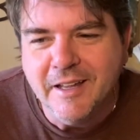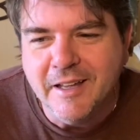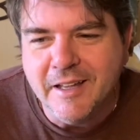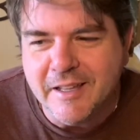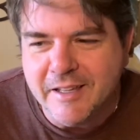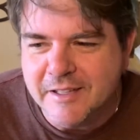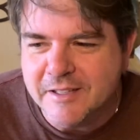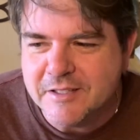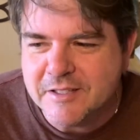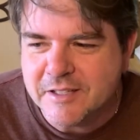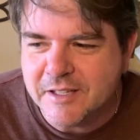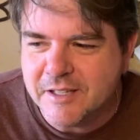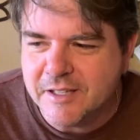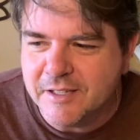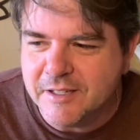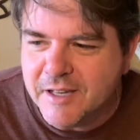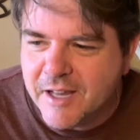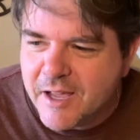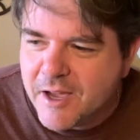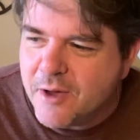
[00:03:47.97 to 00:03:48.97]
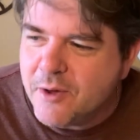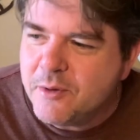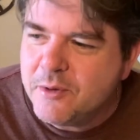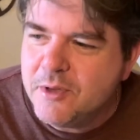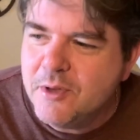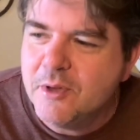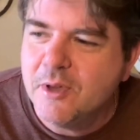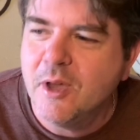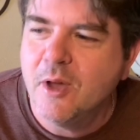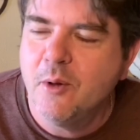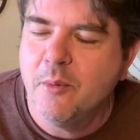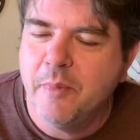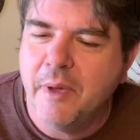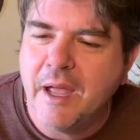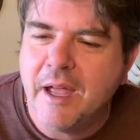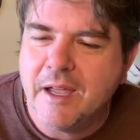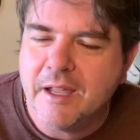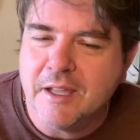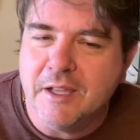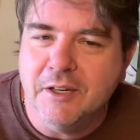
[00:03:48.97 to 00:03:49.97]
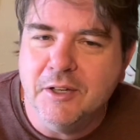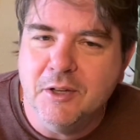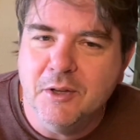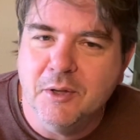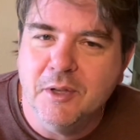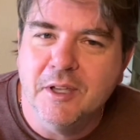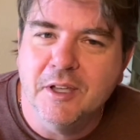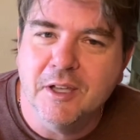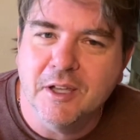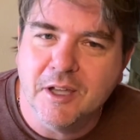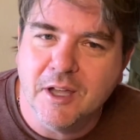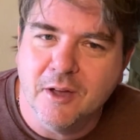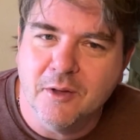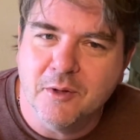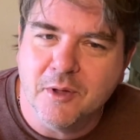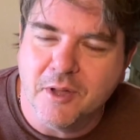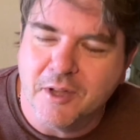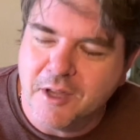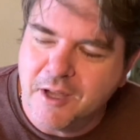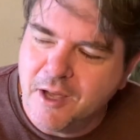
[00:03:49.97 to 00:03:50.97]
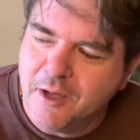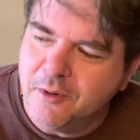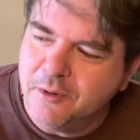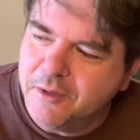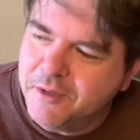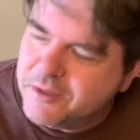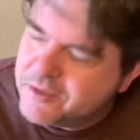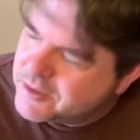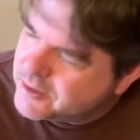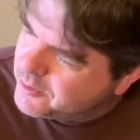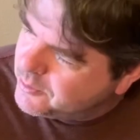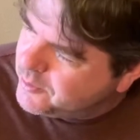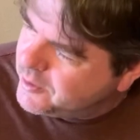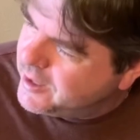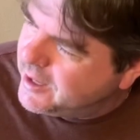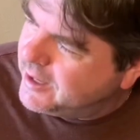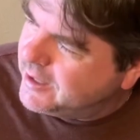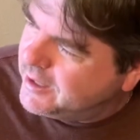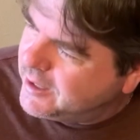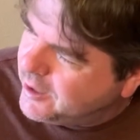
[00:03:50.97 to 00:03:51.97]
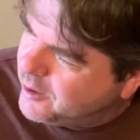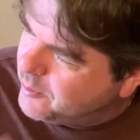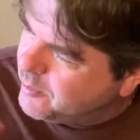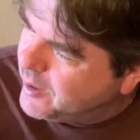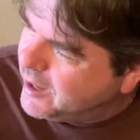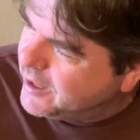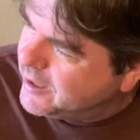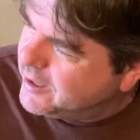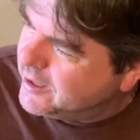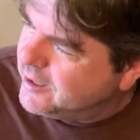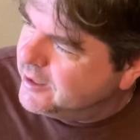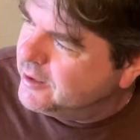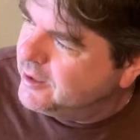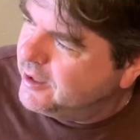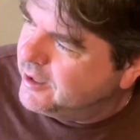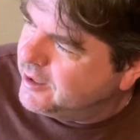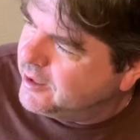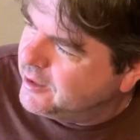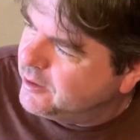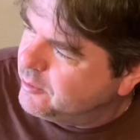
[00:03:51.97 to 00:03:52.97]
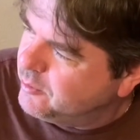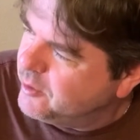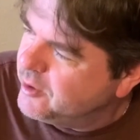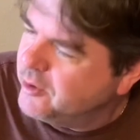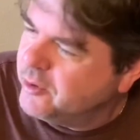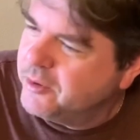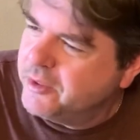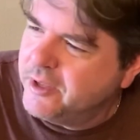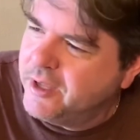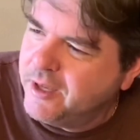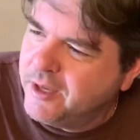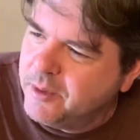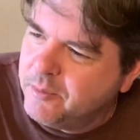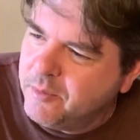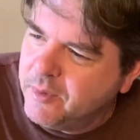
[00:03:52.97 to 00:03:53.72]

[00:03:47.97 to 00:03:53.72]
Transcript: He said, no, you go back and you get Coca-Cola. So we had to go back and get the real thing.